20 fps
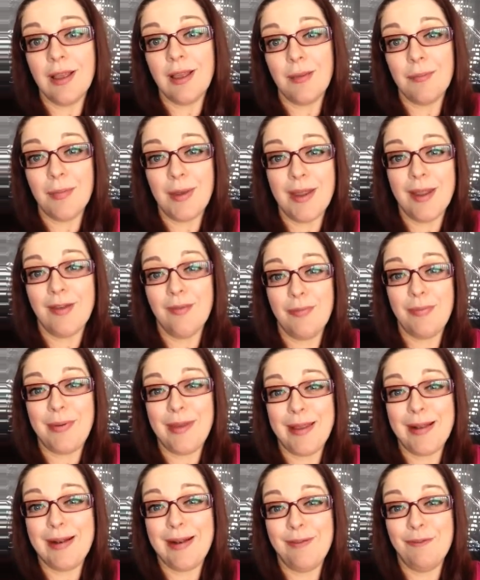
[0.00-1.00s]
I might have
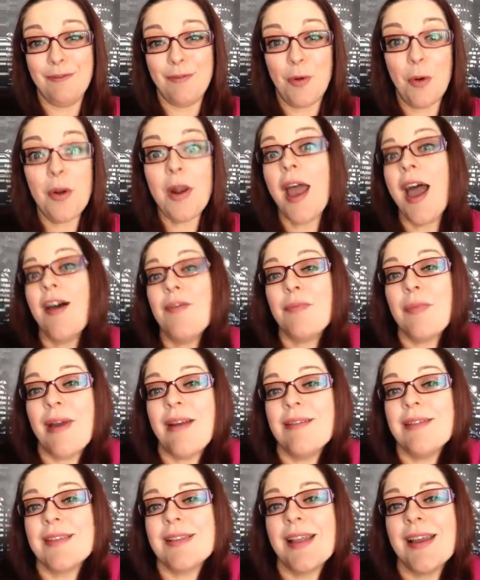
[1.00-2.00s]
been 4.5
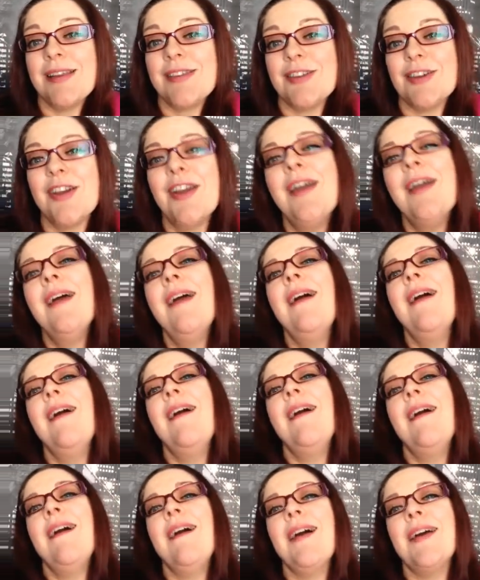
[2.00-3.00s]
pounds lighter.
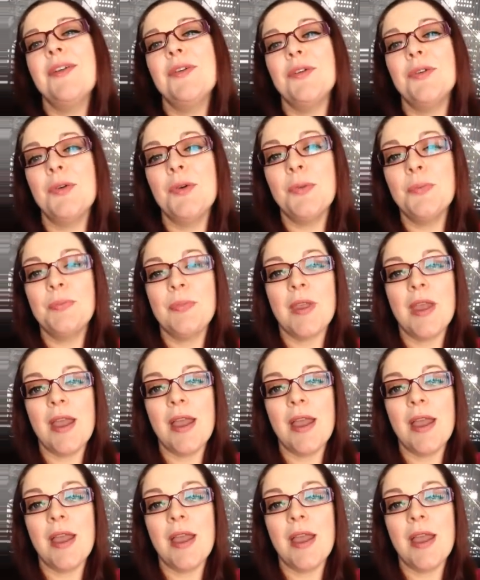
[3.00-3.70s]
I don't know.